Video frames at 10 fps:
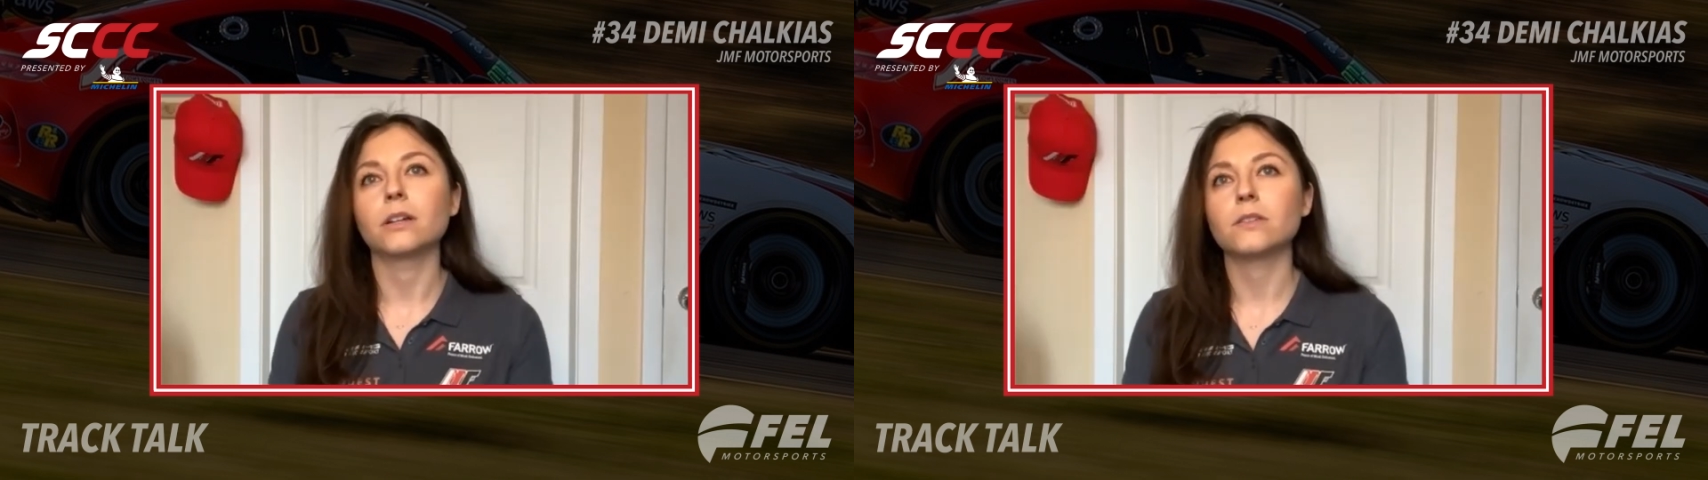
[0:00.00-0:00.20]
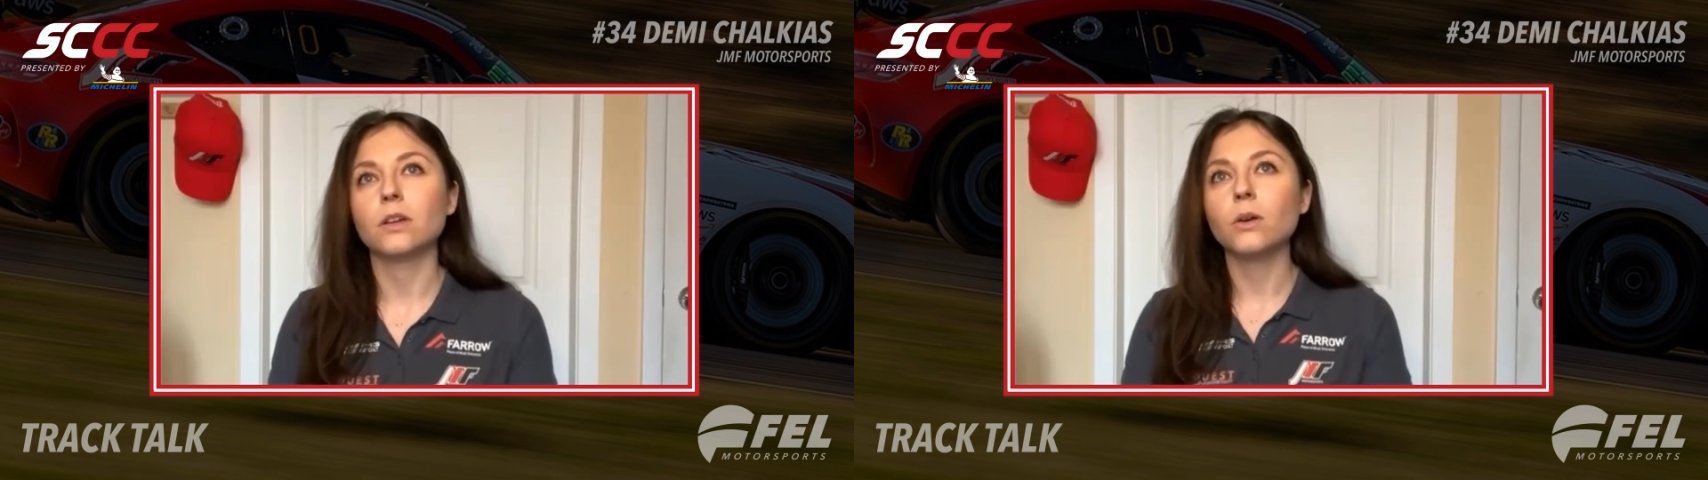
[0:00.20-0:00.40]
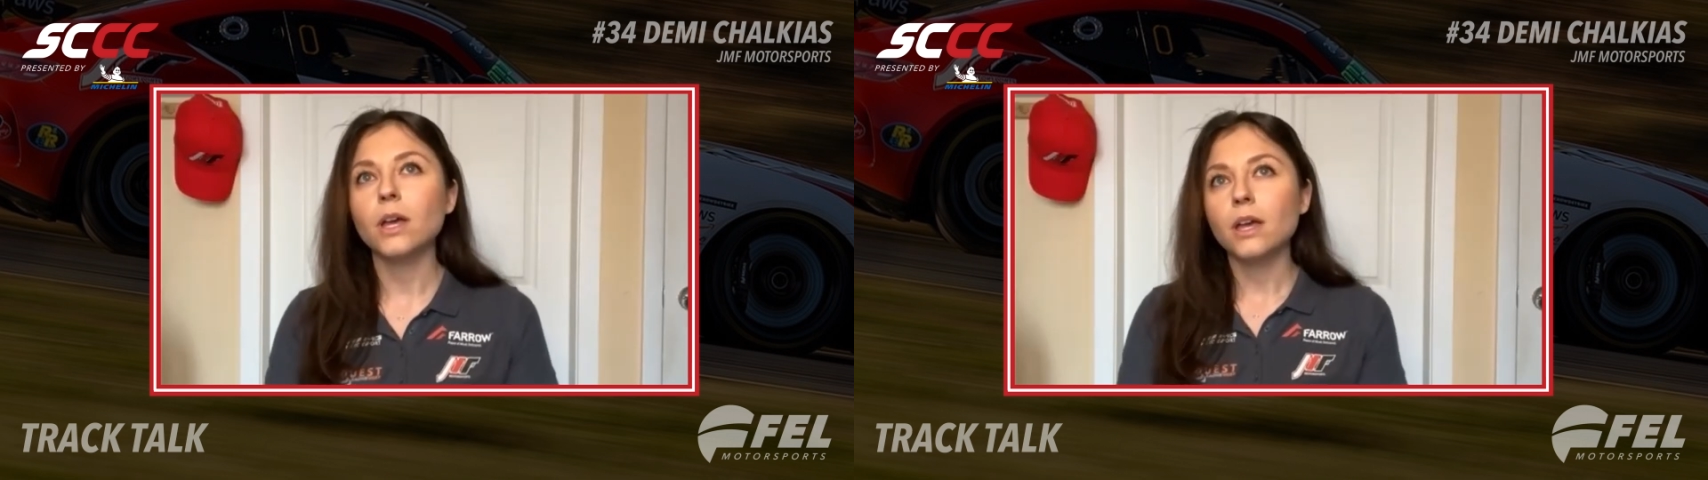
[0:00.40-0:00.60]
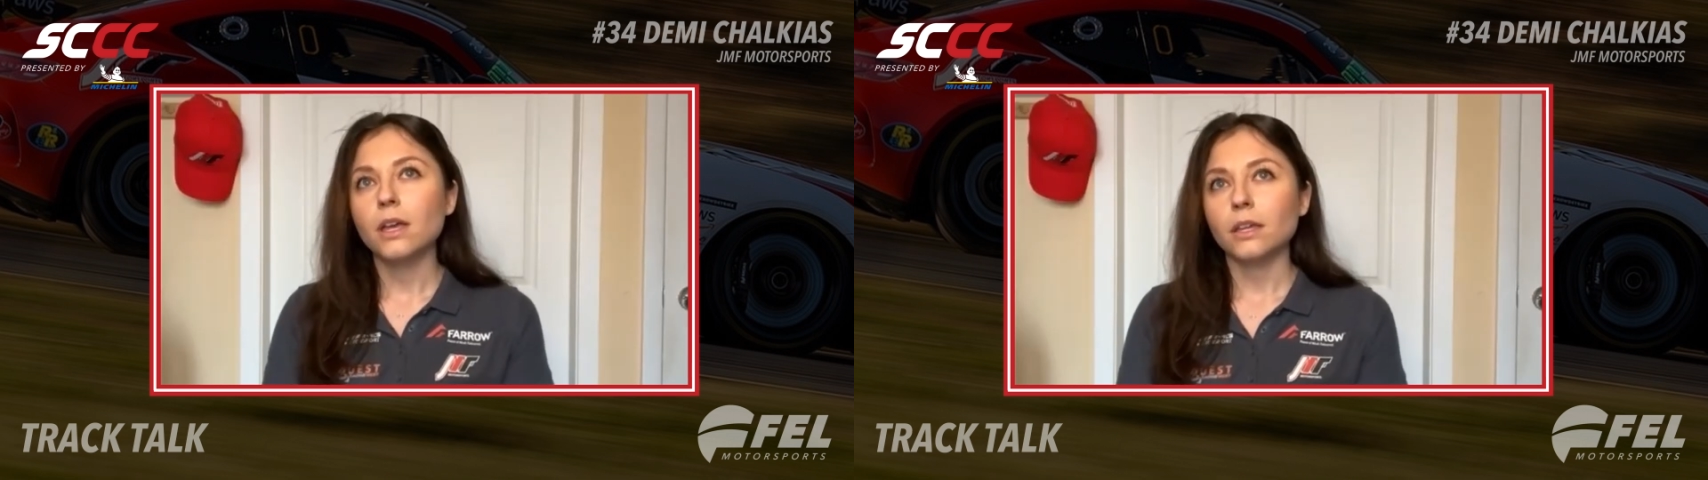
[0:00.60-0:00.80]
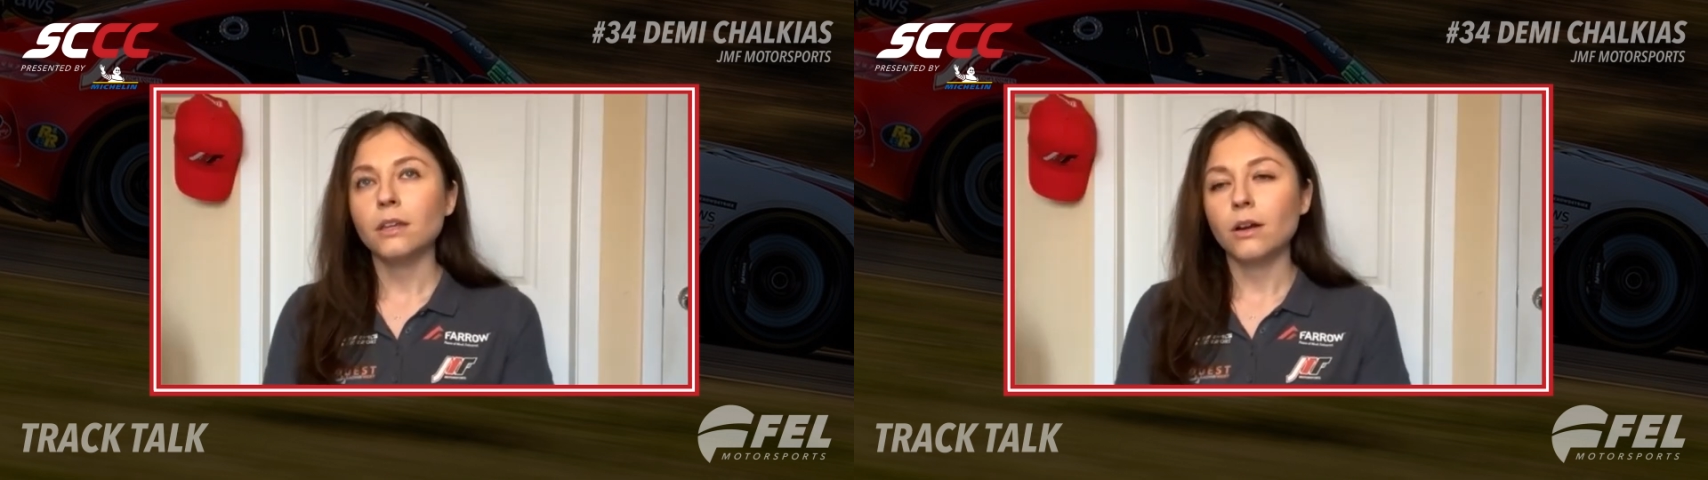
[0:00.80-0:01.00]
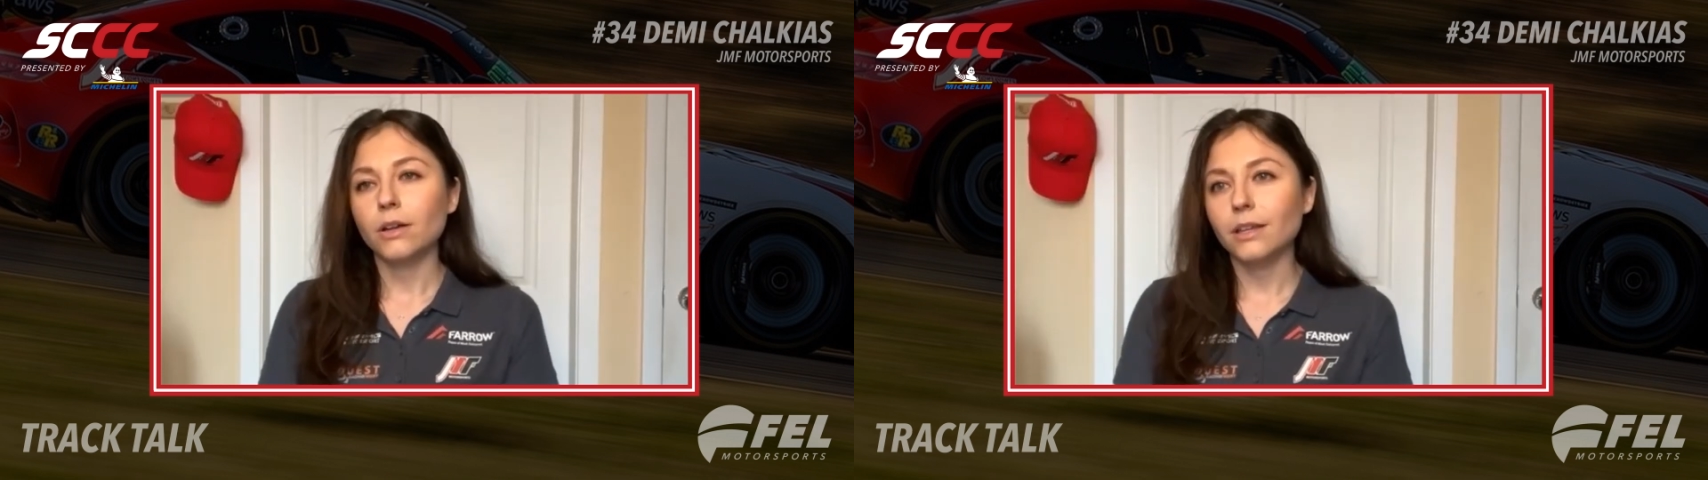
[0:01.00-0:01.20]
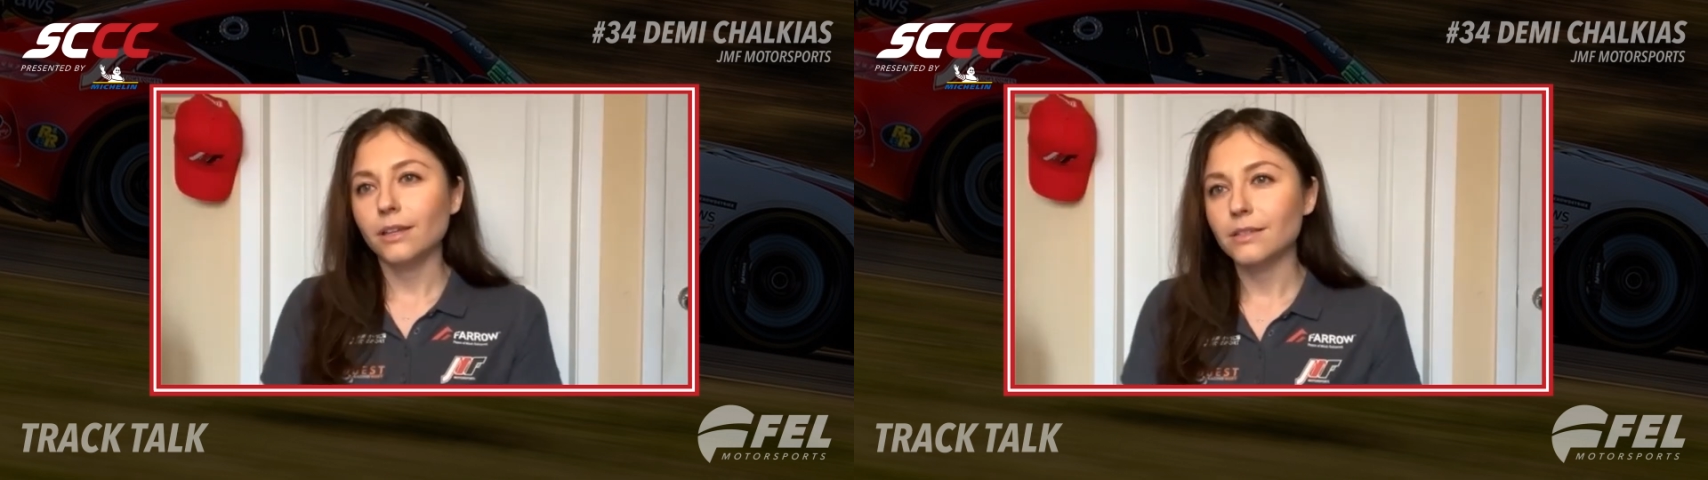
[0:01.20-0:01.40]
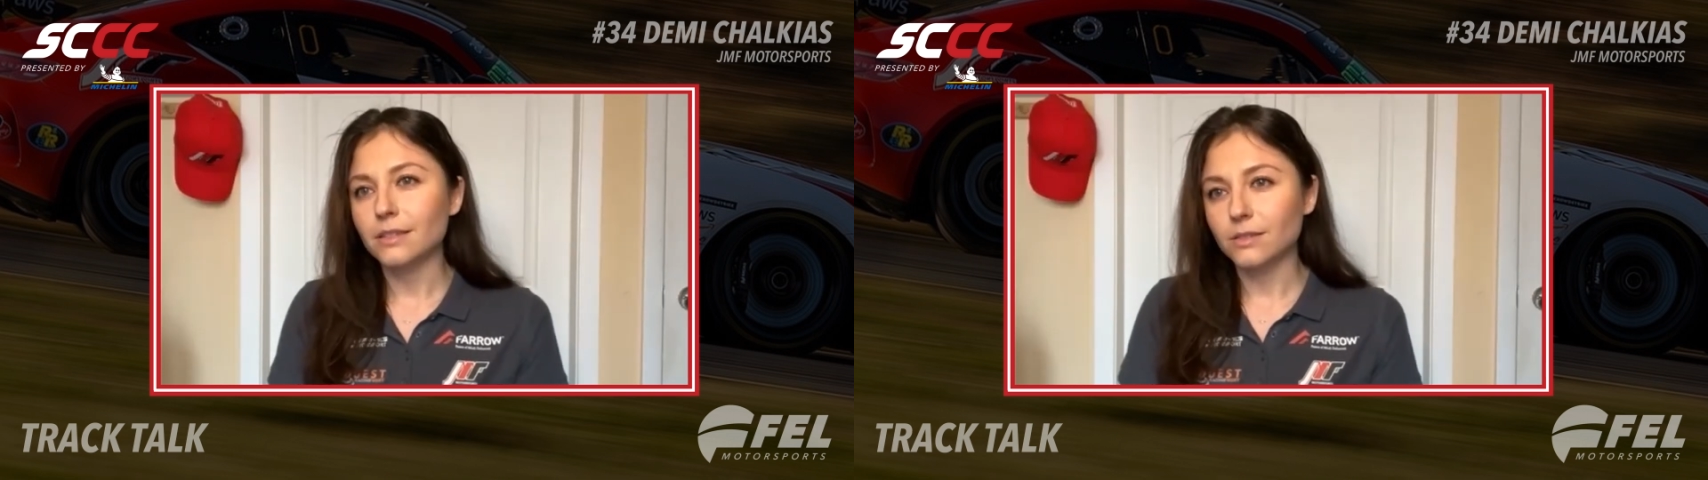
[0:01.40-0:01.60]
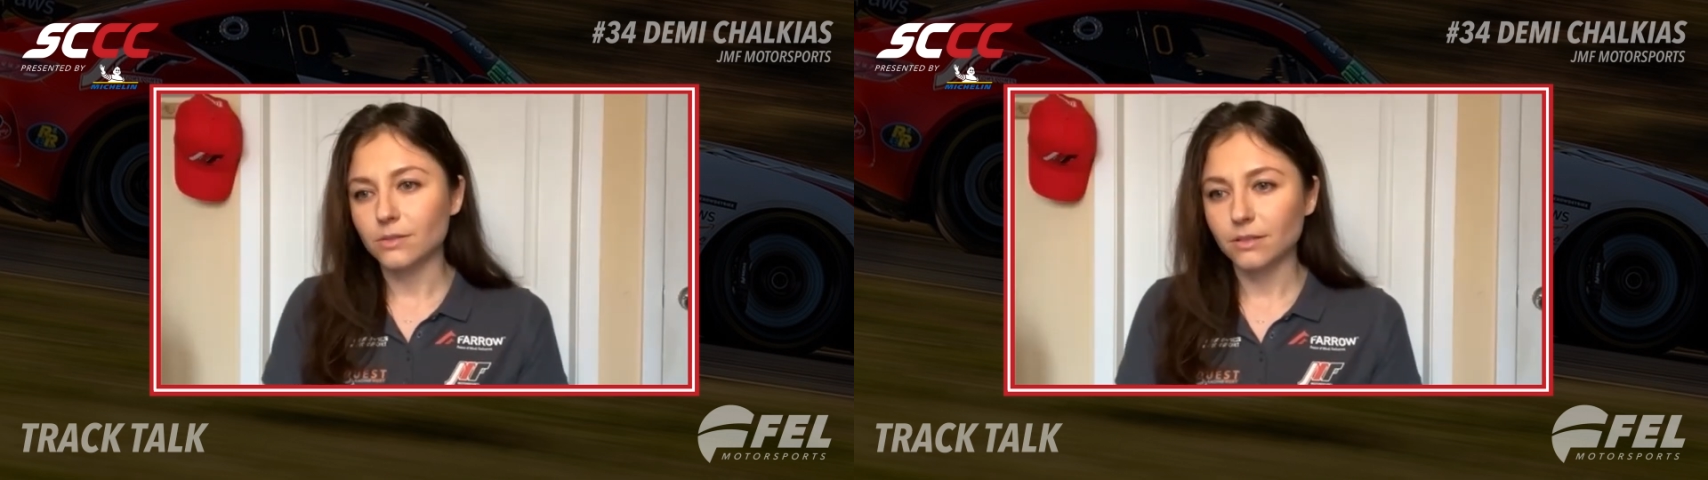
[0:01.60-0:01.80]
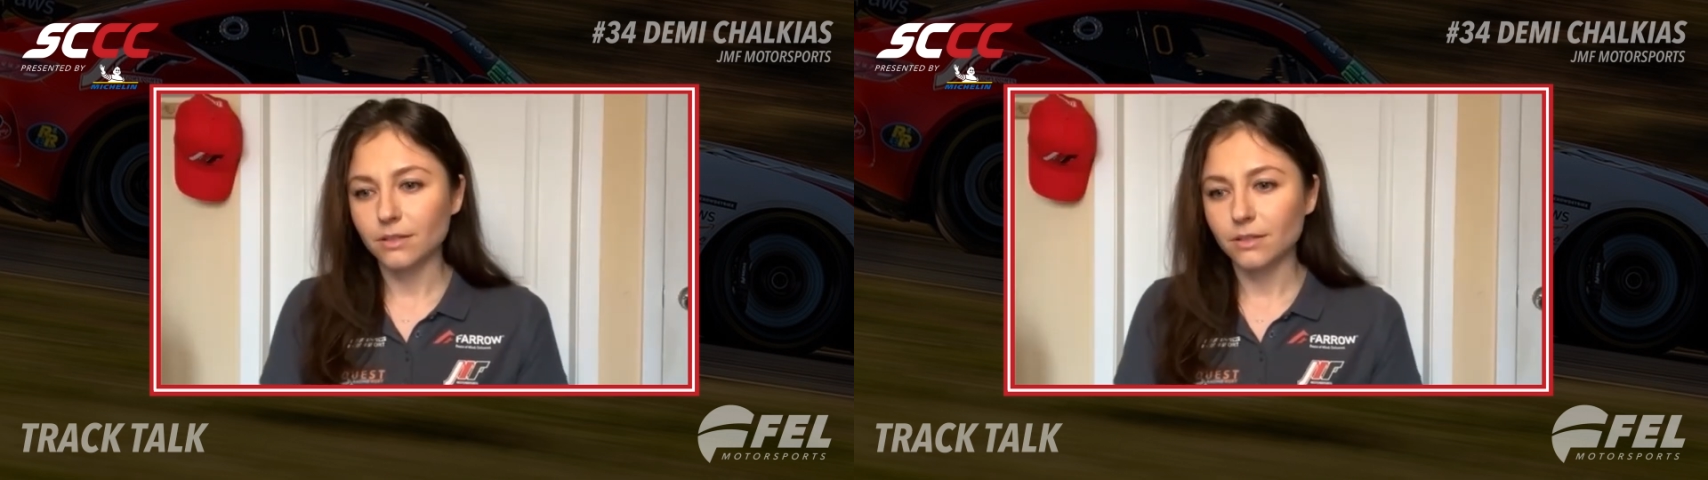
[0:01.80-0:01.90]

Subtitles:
So it's